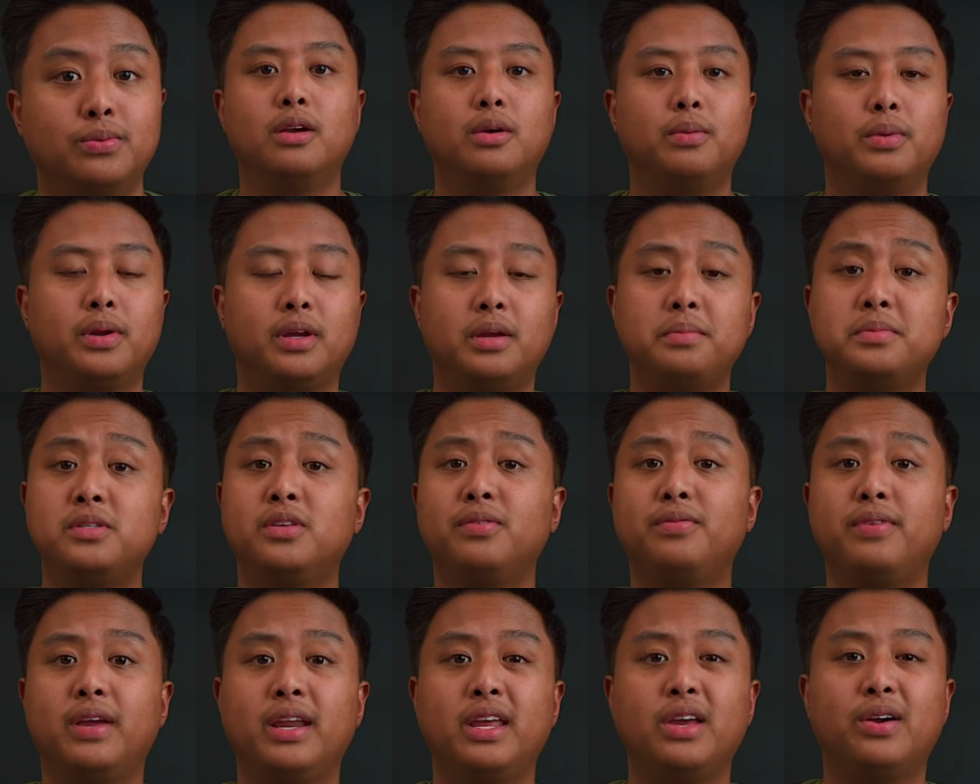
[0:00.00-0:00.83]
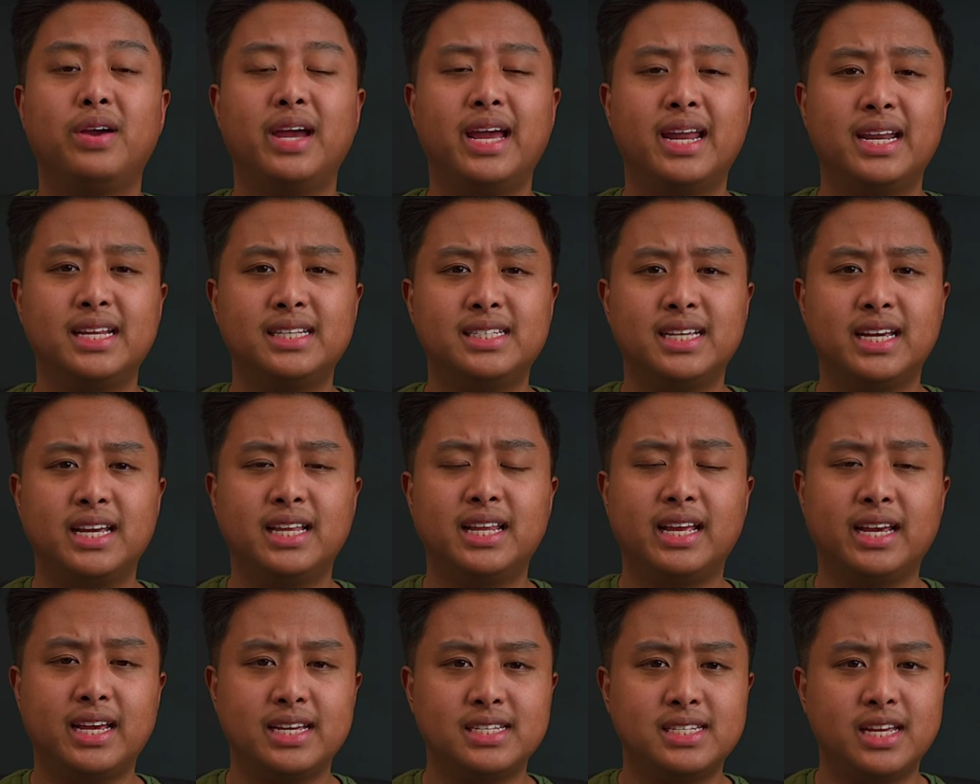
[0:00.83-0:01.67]
When it comes to video editing,
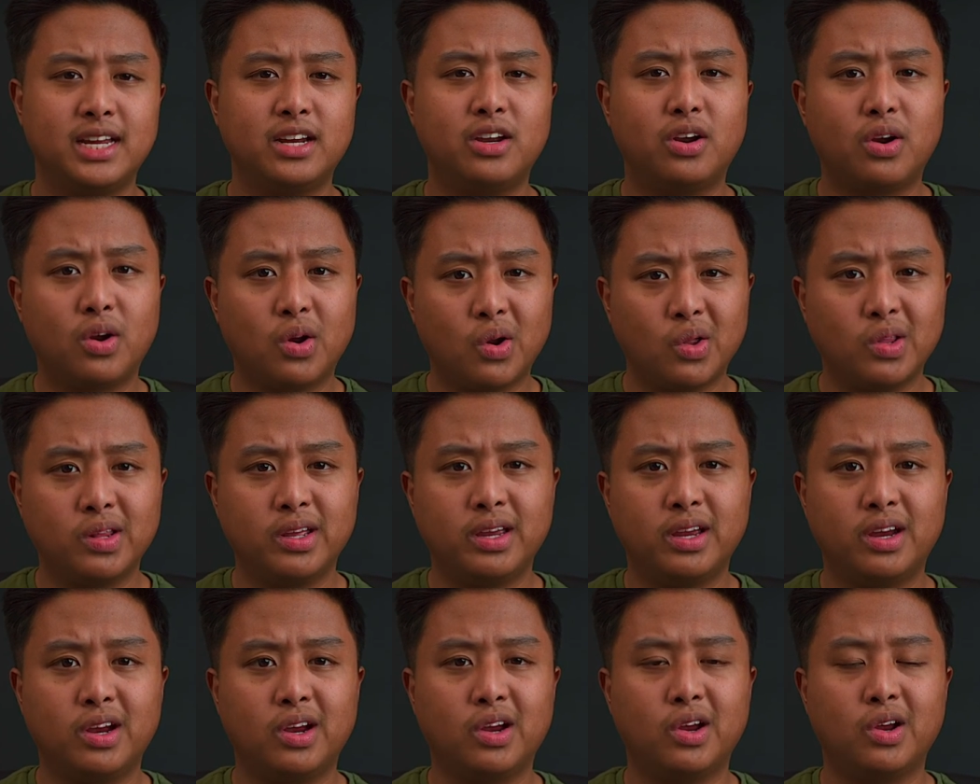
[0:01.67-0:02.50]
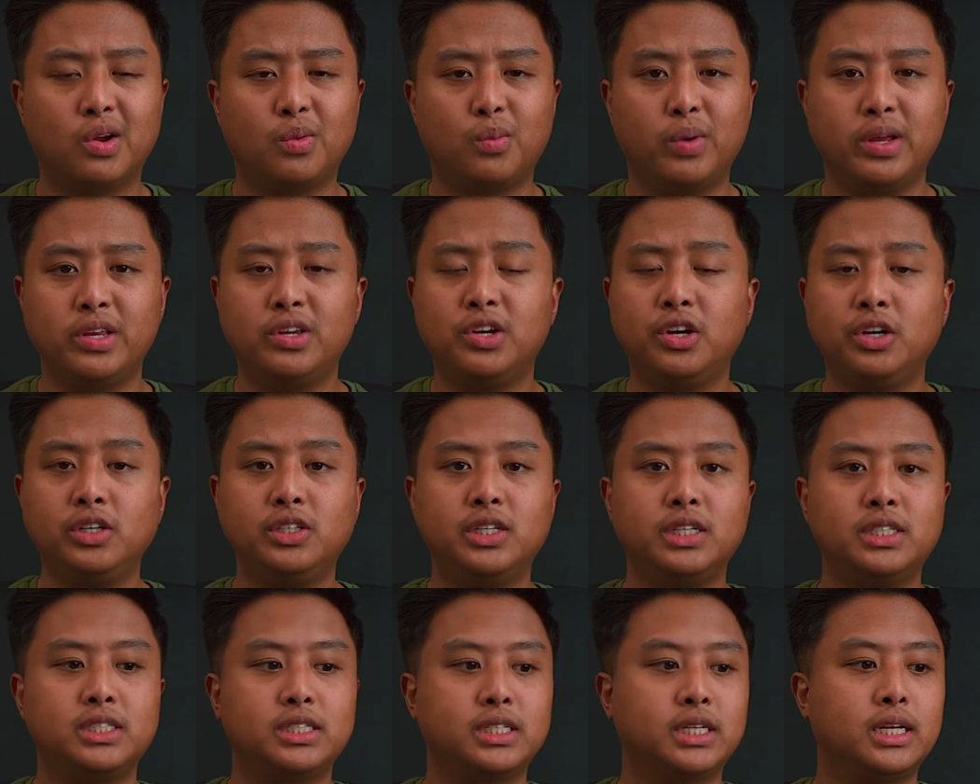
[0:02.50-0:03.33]
like I said earlier, when you're
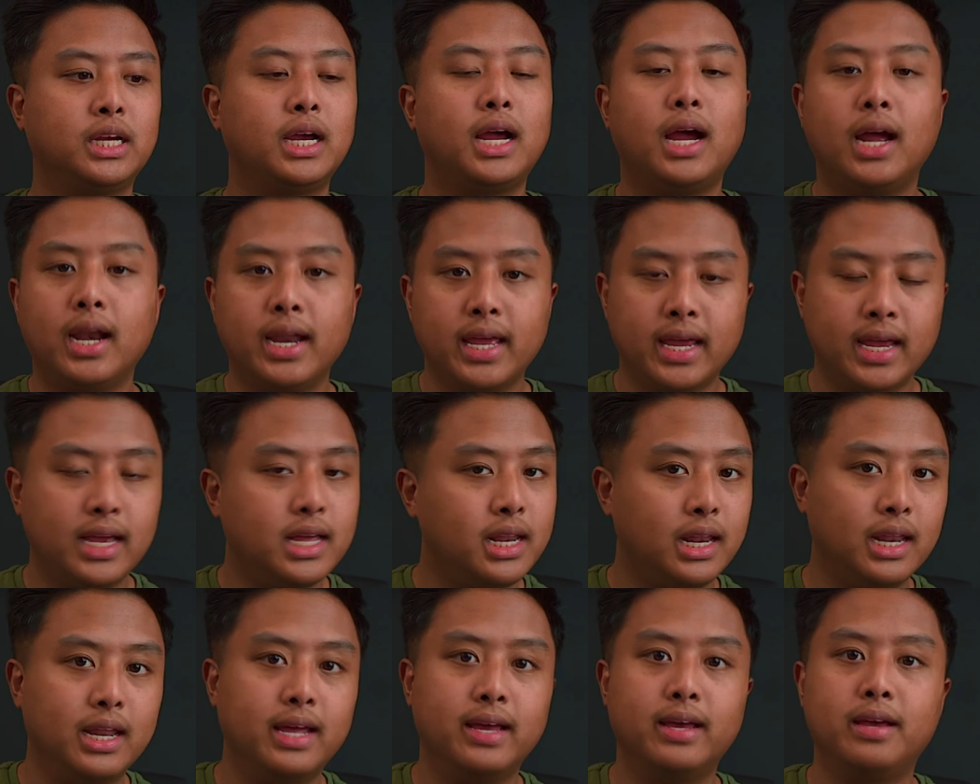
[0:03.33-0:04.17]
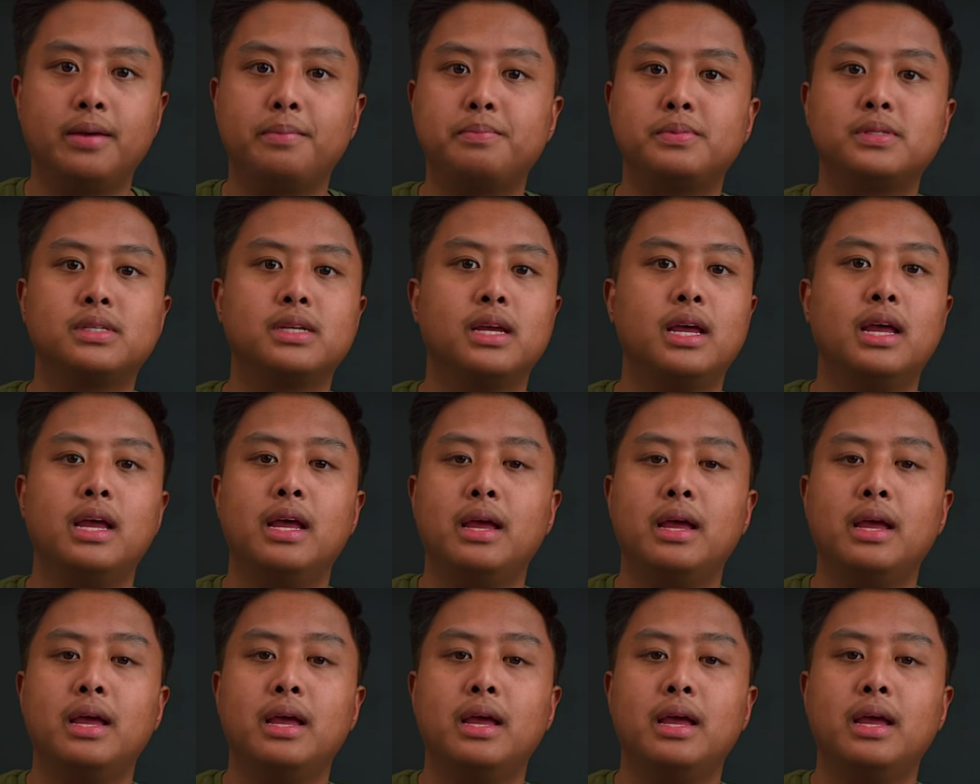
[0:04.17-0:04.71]
just cutting clips,